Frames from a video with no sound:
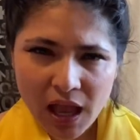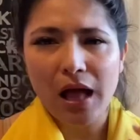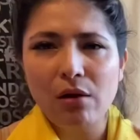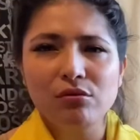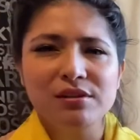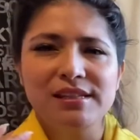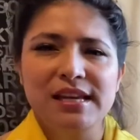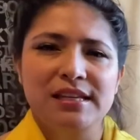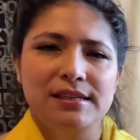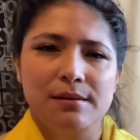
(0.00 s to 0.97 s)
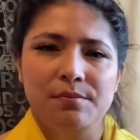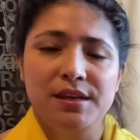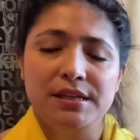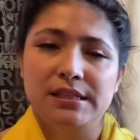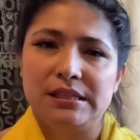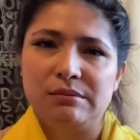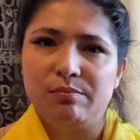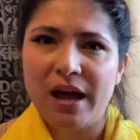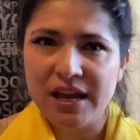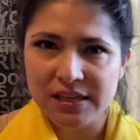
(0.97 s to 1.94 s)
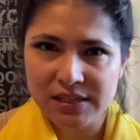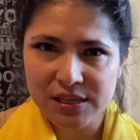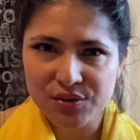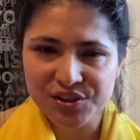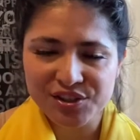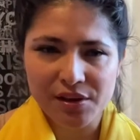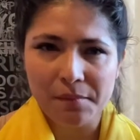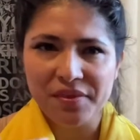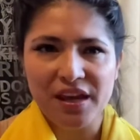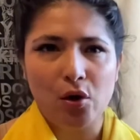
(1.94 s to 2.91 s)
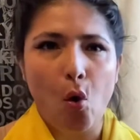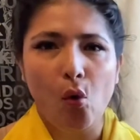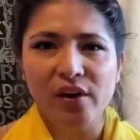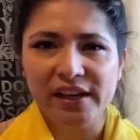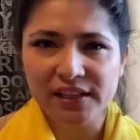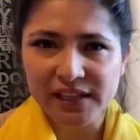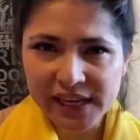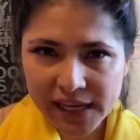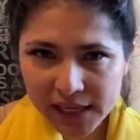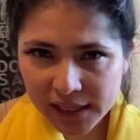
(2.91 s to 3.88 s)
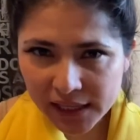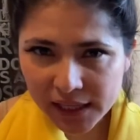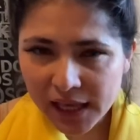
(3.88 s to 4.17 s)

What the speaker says: I will say something spicy or something oily.